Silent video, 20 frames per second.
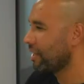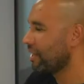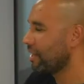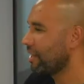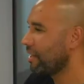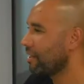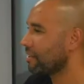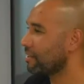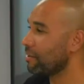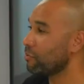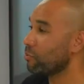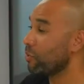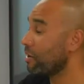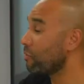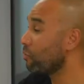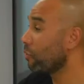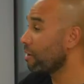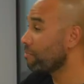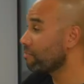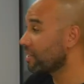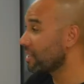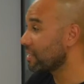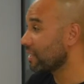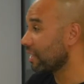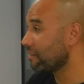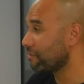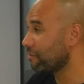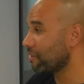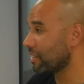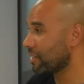so in web
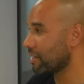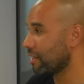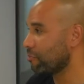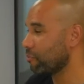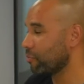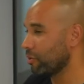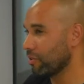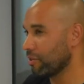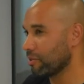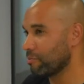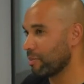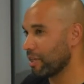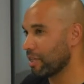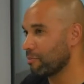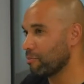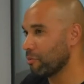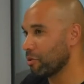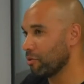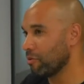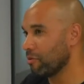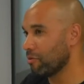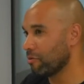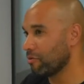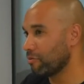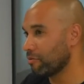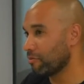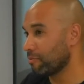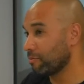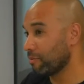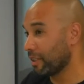design, for example, there's been a
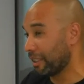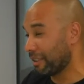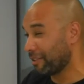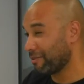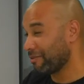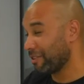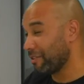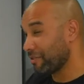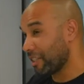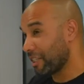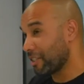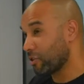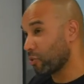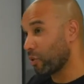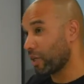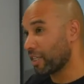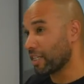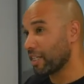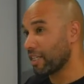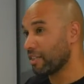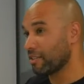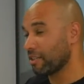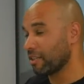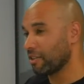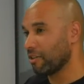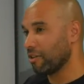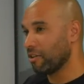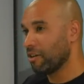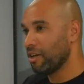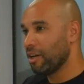move like 15, 20 years
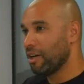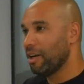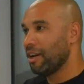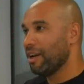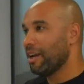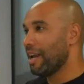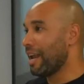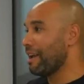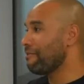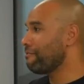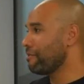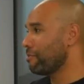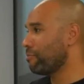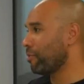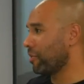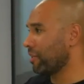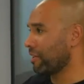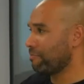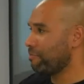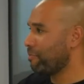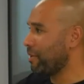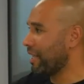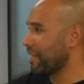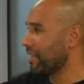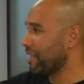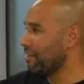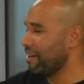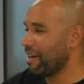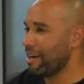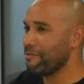ago.
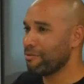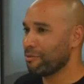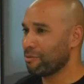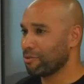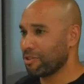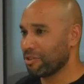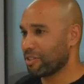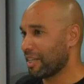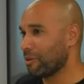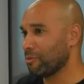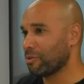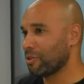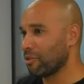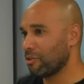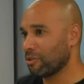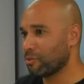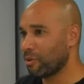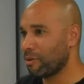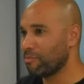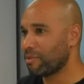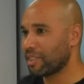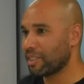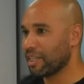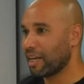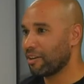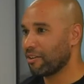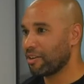Everyone just outsourced web design, or you